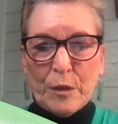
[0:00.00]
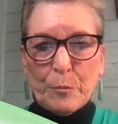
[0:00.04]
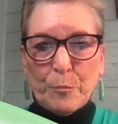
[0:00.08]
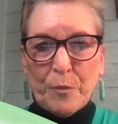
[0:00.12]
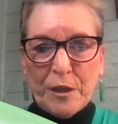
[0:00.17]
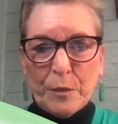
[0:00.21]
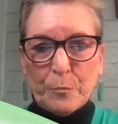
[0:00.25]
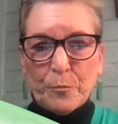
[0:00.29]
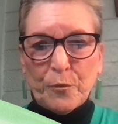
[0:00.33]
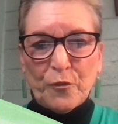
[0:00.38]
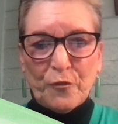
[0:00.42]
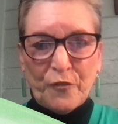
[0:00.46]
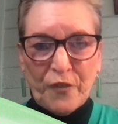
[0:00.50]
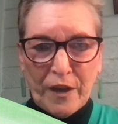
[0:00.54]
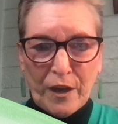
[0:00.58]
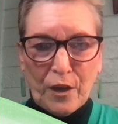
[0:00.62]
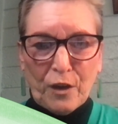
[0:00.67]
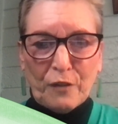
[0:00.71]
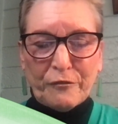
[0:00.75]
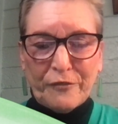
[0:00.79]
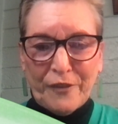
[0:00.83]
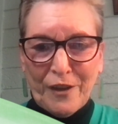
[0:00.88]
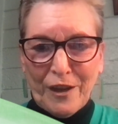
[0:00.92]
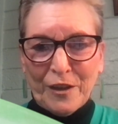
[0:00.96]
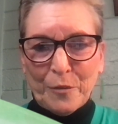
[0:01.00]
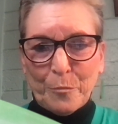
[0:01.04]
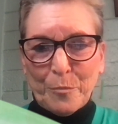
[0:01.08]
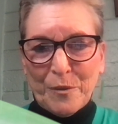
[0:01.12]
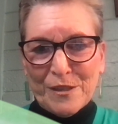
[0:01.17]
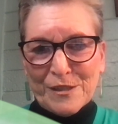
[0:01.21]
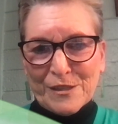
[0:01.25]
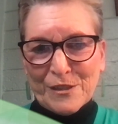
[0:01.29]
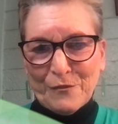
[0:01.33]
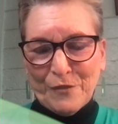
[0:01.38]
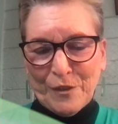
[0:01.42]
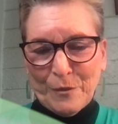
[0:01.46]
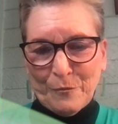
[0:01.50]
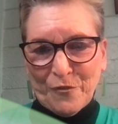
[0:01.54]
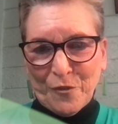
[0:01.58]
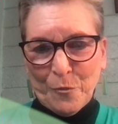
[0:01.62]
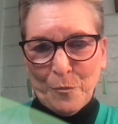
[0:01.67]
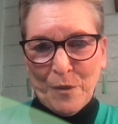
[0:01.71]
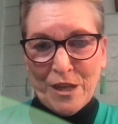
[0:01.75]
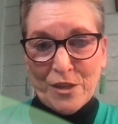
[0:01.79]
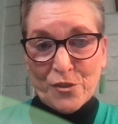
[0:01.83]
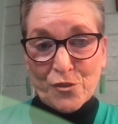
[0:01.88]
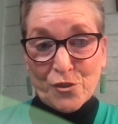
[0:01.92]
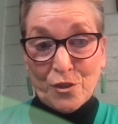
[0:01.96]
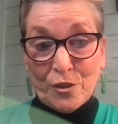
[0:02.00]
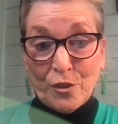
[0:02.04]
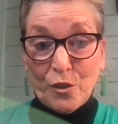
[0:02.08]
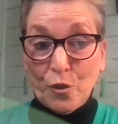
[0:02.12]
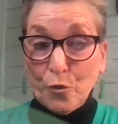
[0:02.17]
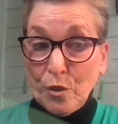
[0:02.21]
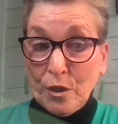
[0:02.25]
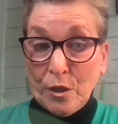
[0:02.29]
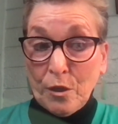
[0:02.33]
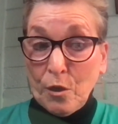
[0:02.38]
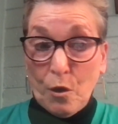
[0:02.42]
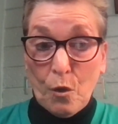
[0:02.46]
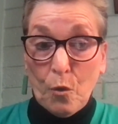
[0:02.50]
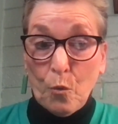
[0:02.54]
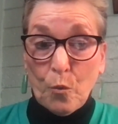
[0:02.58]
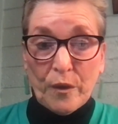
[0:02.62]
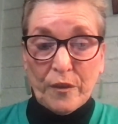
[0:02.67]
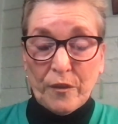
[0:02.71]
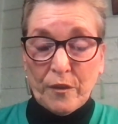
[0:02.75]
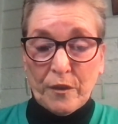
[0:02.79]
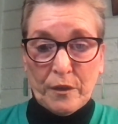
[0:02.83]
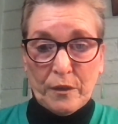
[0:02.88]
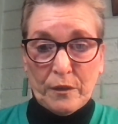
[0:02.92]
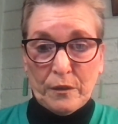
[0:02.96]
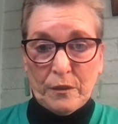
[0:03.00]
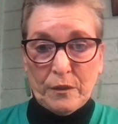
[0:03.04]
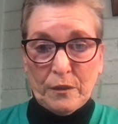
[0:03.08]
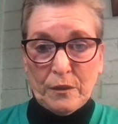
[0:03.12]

people verify a piece of information, you didn't go with it.